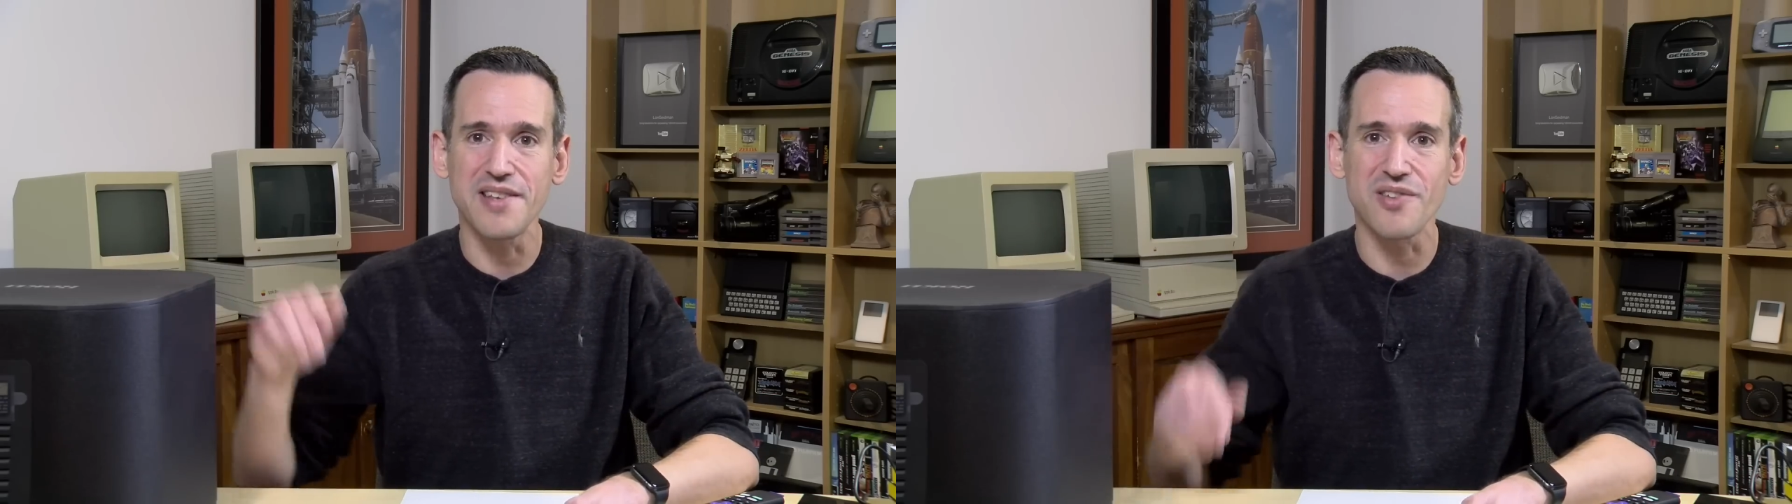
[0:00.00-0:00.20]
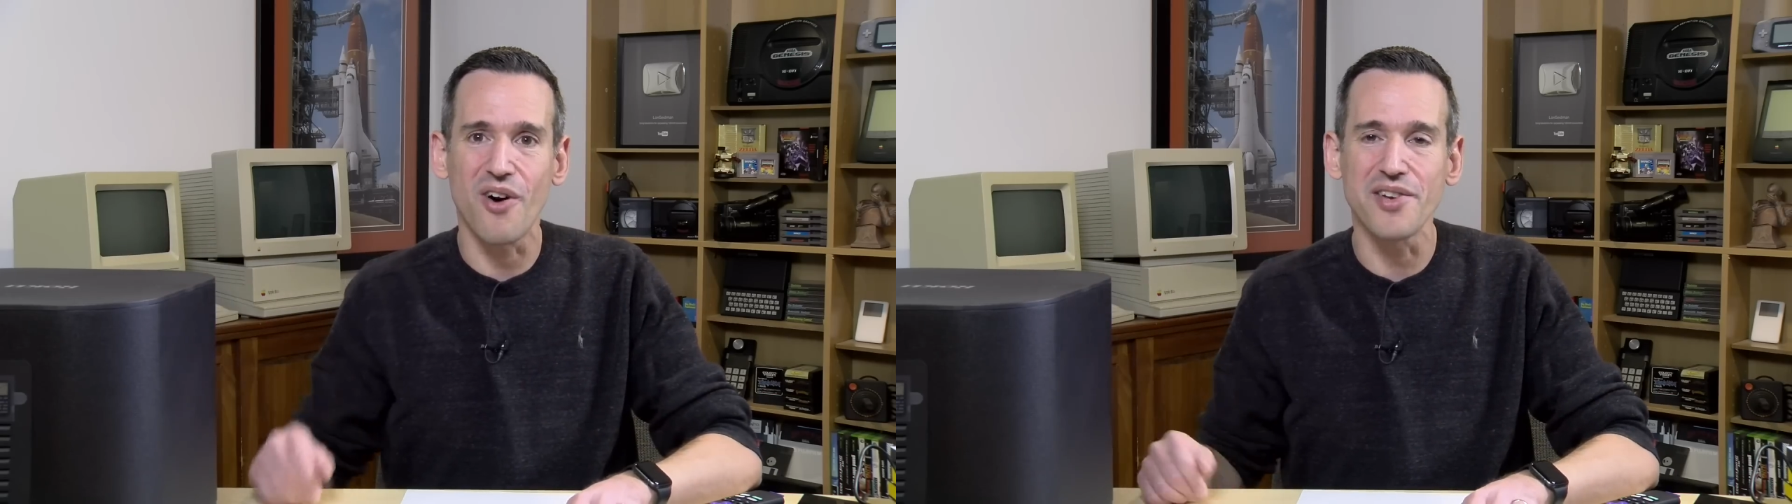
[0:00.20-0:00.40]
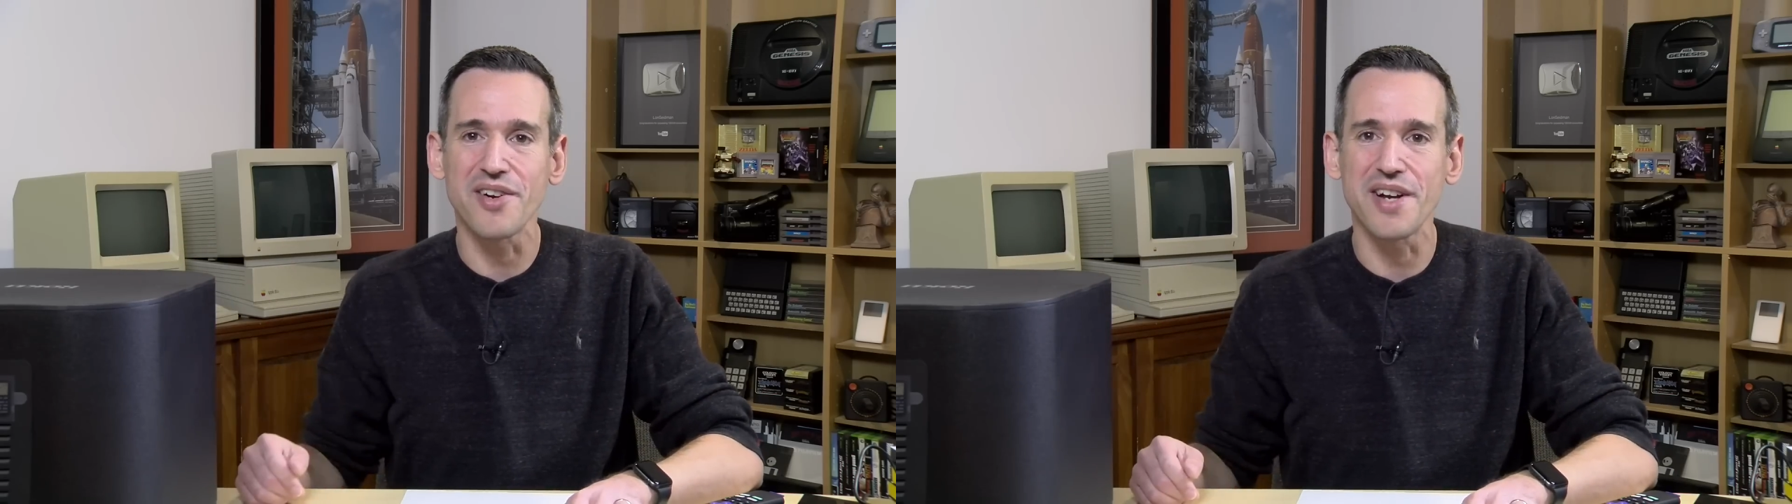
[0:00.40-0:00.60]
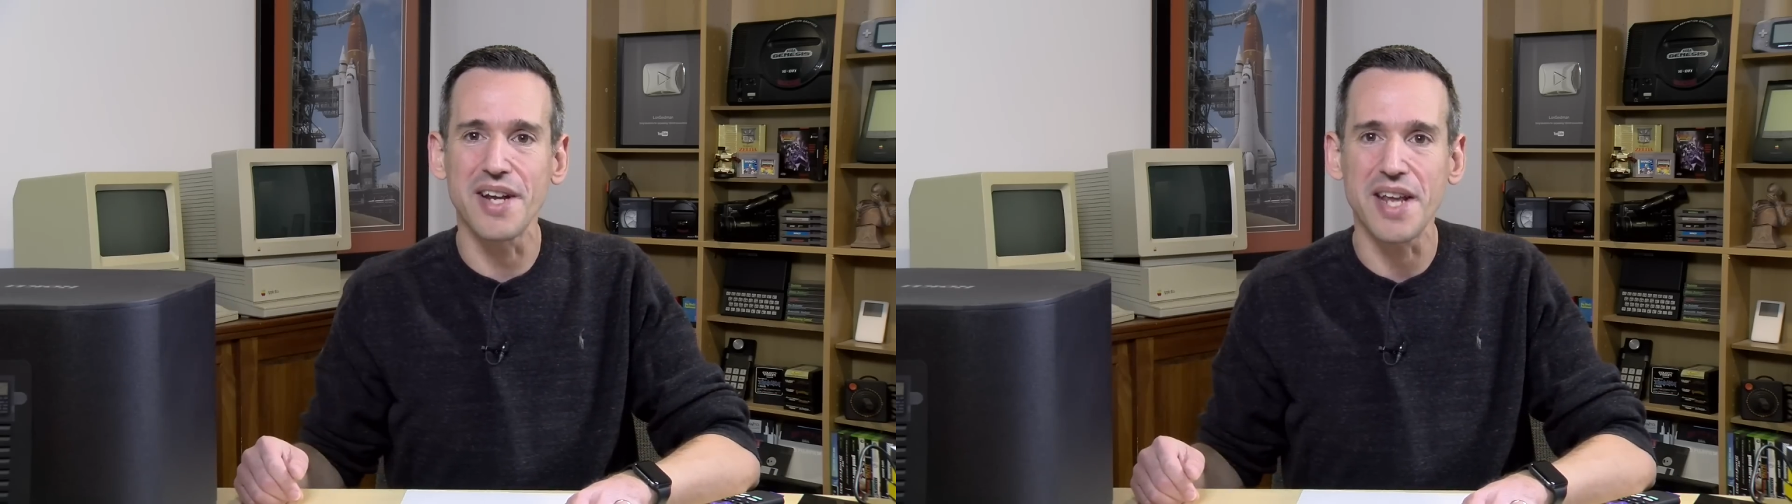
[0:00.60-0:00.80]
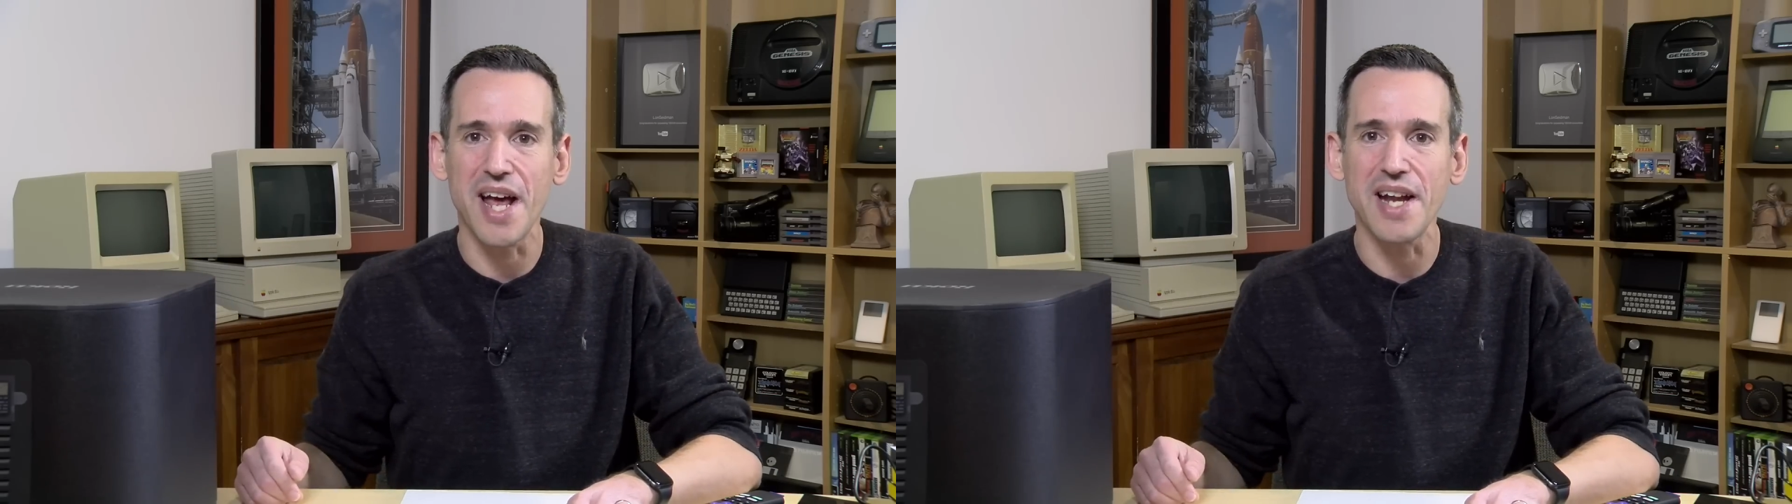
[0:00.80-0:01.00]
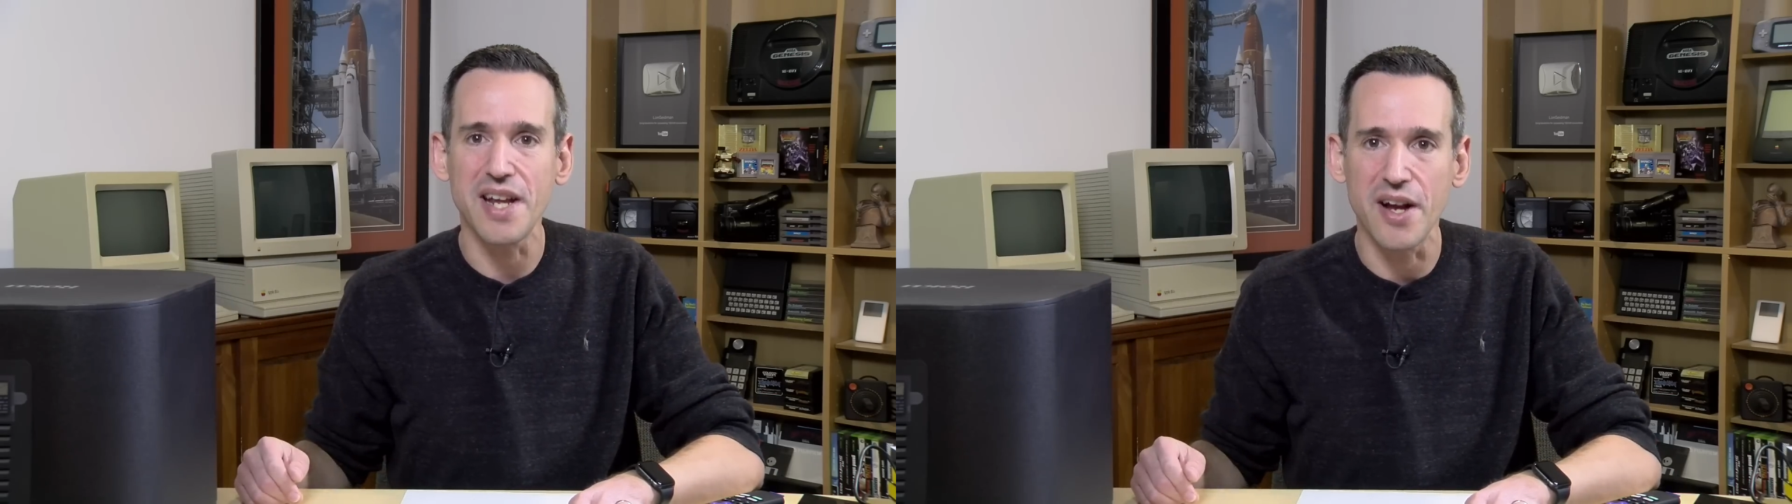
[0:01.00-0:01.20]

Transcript: is all you're going to get